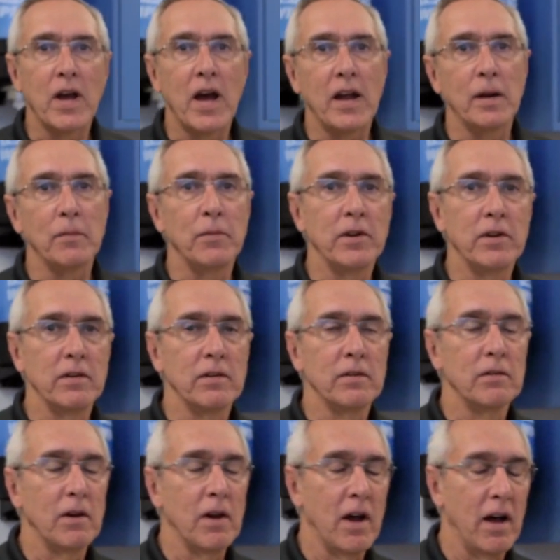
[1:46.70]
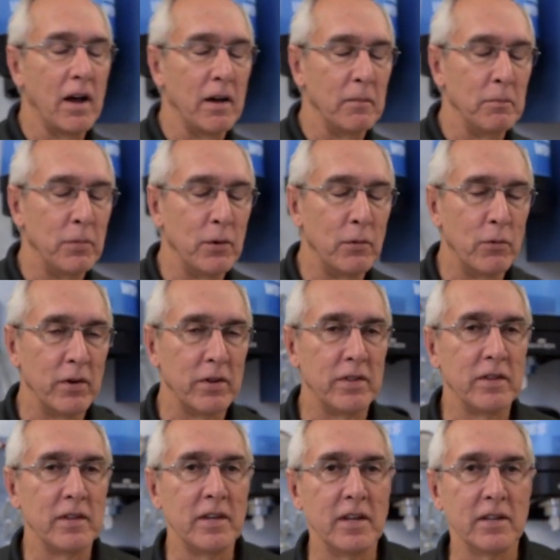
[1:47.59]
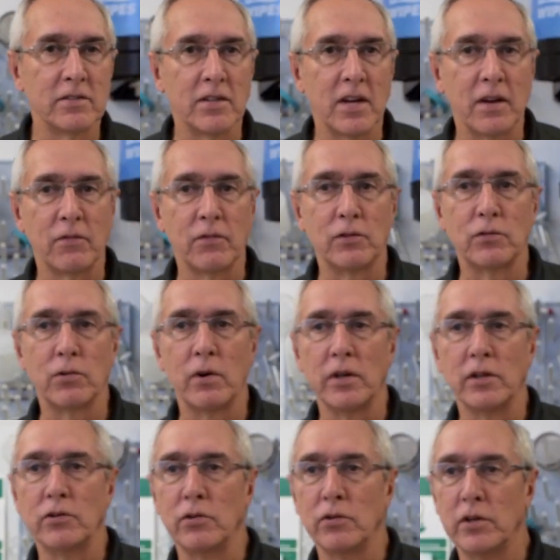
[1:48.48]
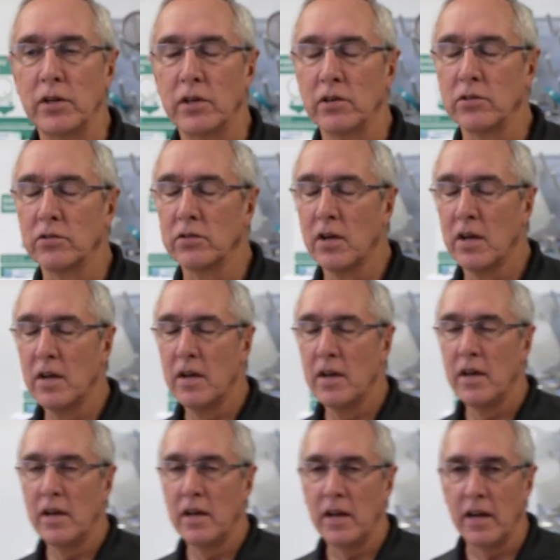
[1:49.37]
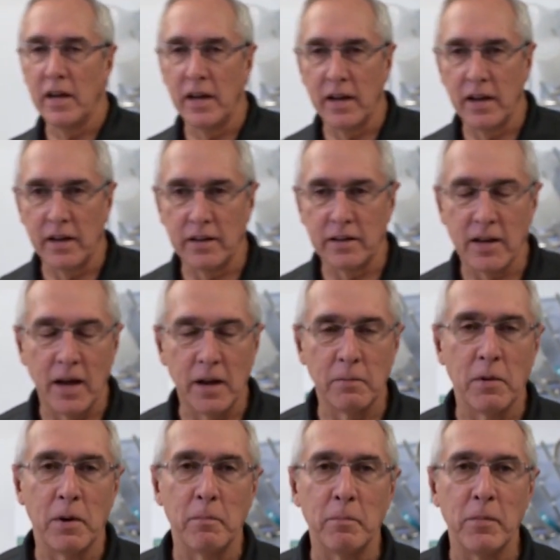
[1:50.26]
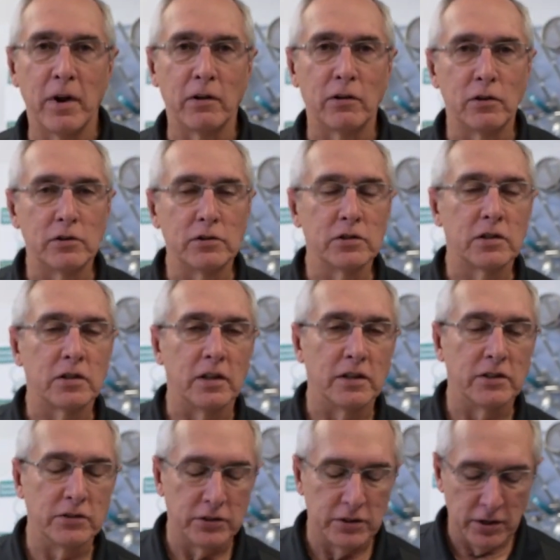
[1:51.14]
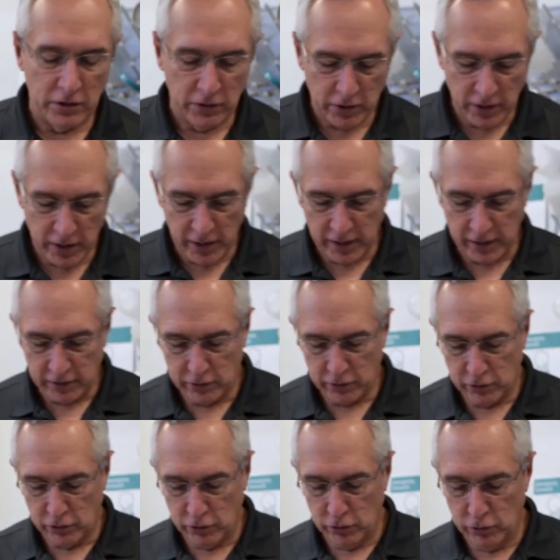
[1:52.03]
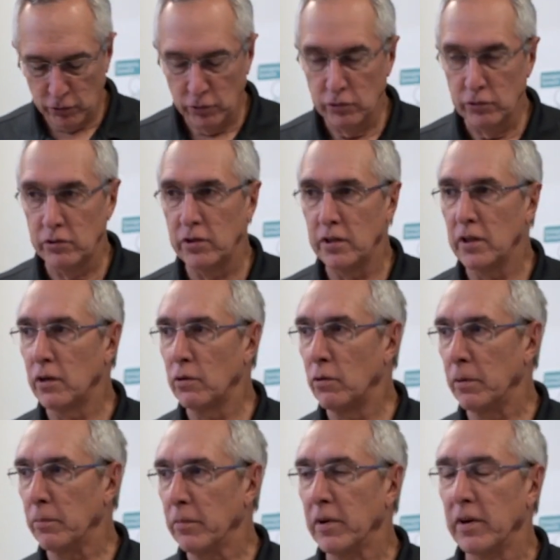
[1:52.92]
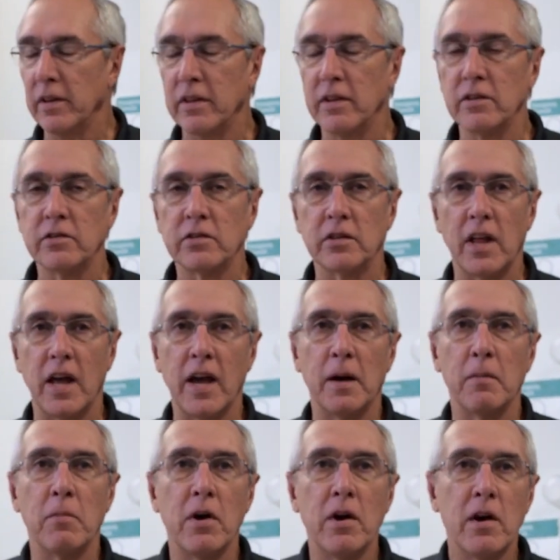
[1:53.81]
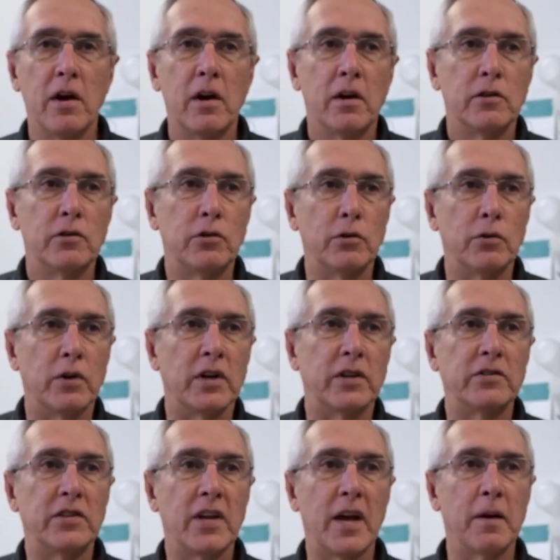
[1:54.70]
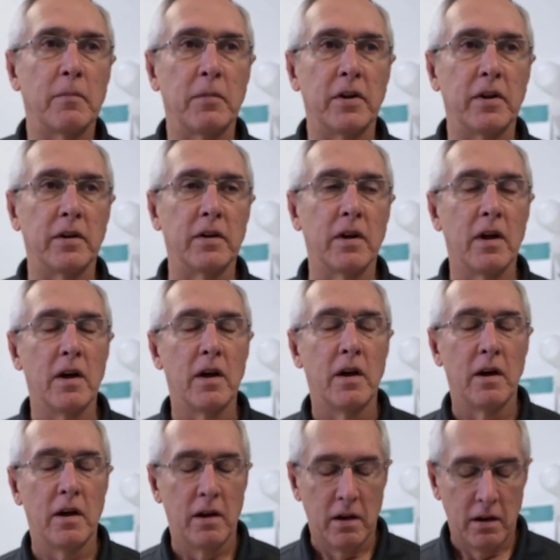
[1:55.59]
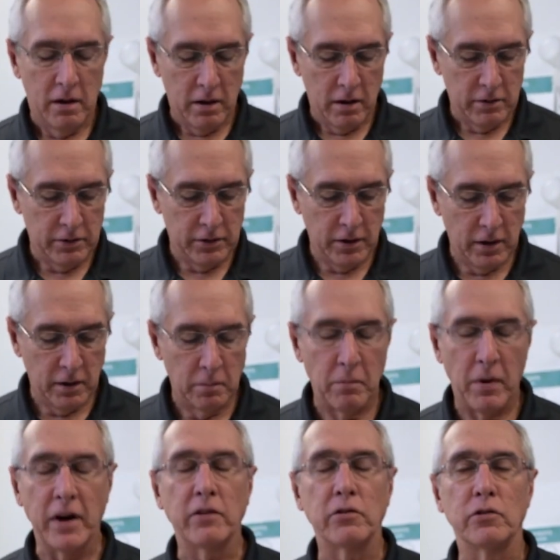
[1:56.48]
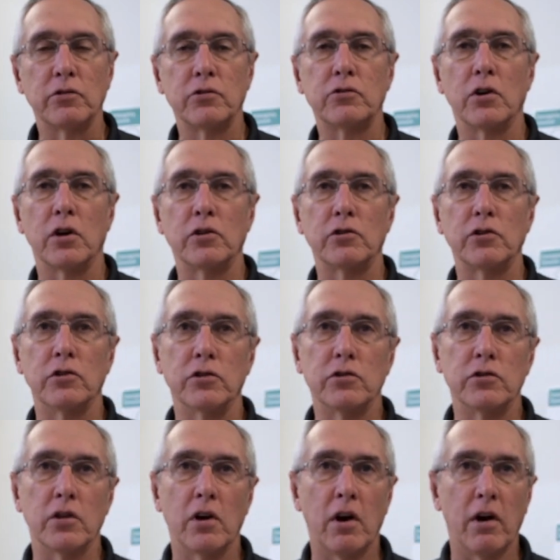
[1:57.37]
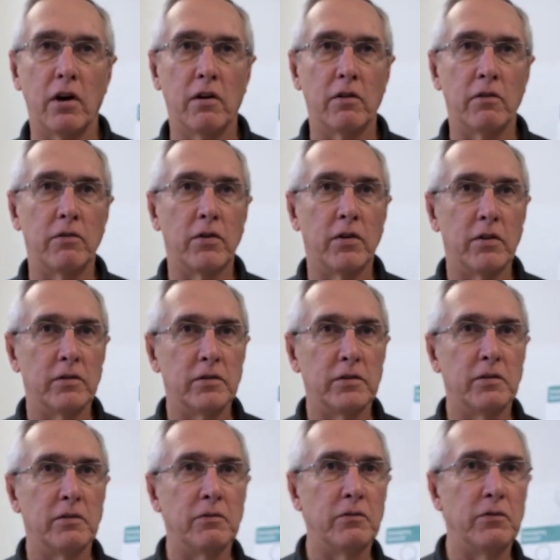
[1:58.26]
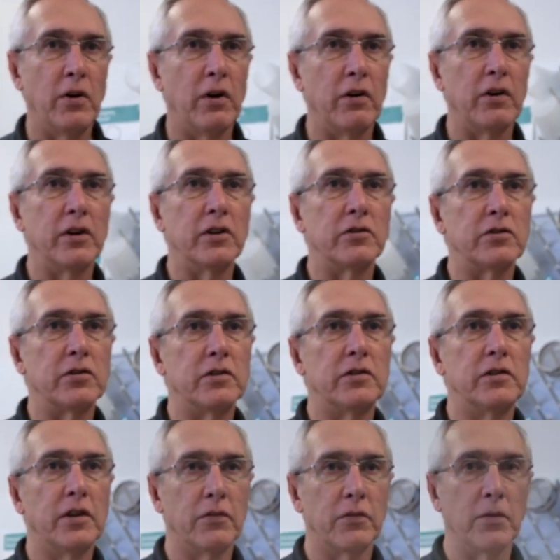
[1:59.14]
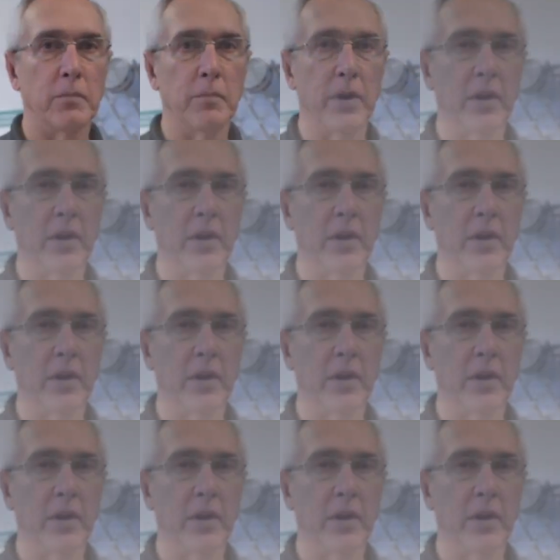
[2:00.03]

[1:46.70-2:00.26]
Heineman. I've been with ESI for 22 years, and I'm a metallurgical engineer and use the equipment in this lab to examine the microstructures of various different